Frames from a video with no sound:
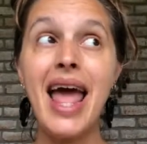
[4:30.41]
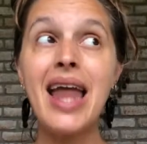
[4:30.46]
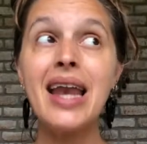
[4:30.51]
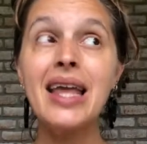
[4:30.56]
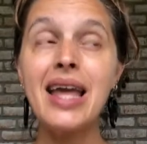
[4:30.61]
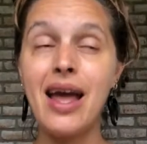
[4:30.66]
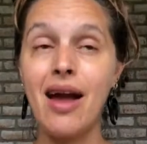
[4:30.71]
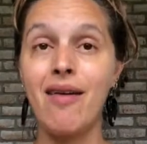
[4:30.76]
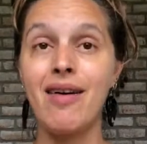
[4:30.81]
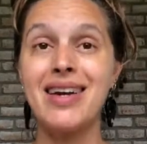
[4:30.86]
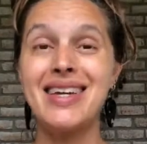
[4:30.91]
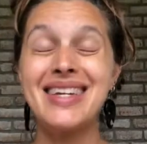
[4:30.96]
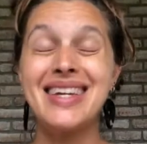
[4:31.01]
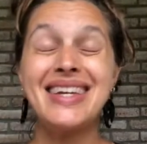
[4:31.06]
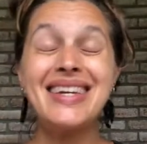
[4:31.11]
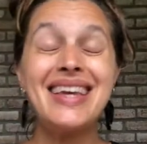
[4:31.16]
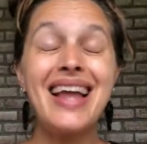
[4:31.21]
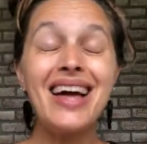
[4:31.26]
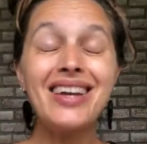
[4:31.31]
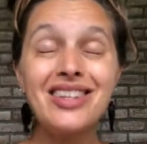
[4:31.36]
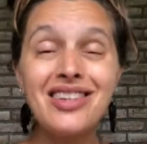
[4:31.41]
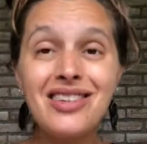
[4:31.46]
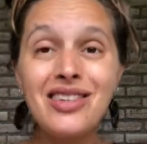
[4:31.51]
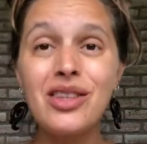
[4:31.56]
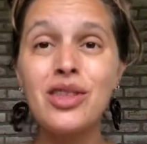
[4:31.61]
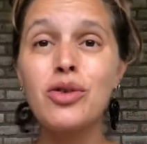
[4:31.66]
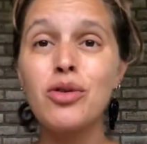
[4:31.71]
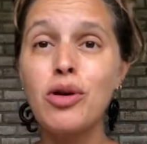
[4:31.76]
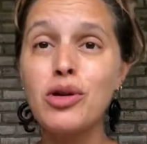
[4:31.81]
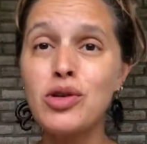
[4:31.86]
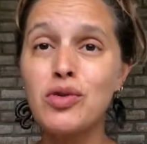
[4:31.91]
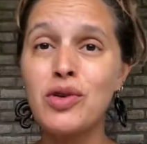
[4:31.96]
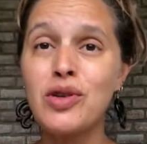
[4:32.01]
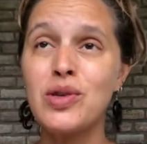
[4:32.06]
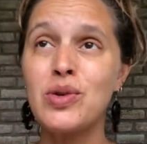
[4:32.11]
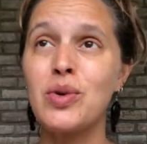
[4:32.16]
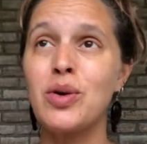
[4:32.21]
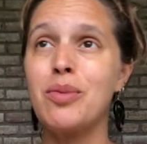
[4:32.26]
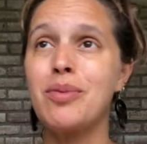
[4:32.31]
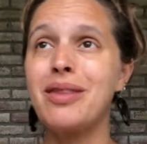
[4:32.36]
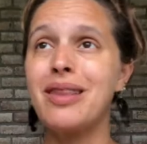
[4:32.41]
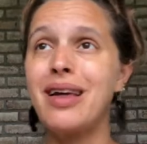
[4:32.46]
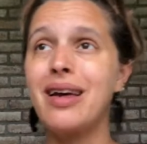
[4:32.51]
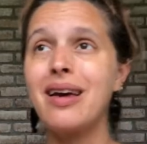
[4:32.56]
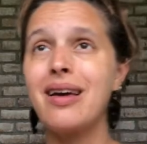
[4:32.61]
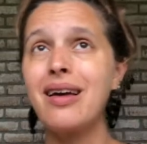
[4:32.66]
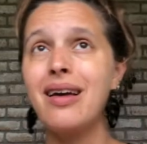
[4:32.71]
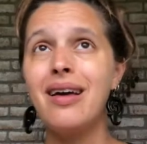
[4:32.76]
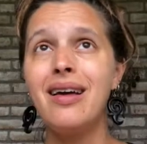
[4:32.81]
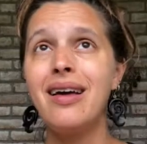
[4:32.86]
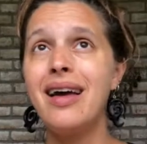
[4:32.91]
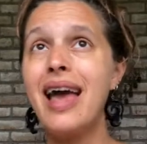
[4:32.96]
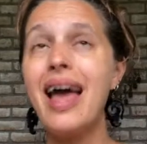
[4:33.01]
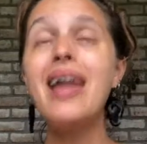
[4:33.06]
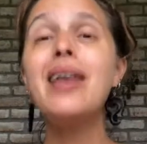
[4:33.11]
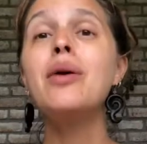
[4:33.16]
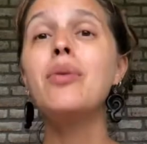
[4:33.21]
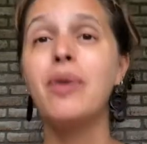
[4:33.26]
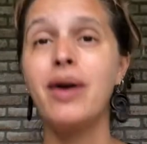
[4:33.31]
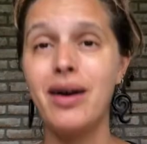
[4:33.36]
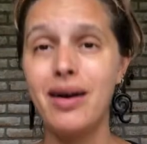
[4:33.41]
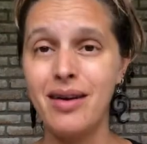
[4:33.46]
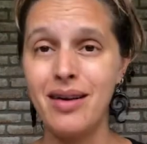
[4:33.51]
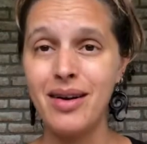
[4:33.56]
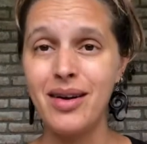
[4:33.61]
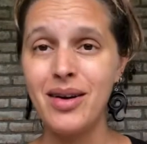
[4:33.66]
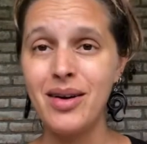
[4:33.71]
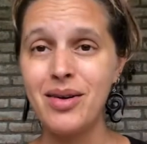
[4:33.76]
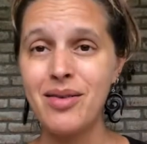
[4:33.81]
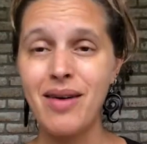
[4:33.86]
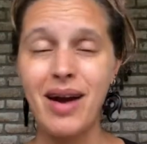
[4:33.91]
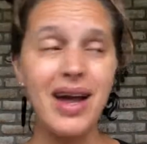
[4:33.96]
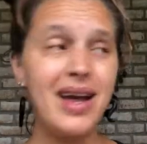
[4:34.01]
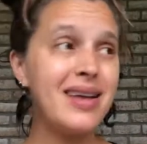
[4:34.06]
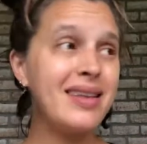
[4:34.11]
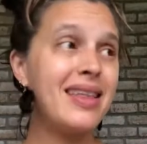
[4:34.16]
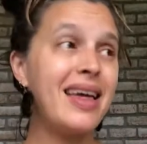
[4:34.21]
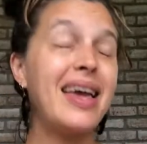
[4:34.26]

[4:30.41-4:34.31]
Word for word: Any errand, not just to the grocery store, but like anywhere, right?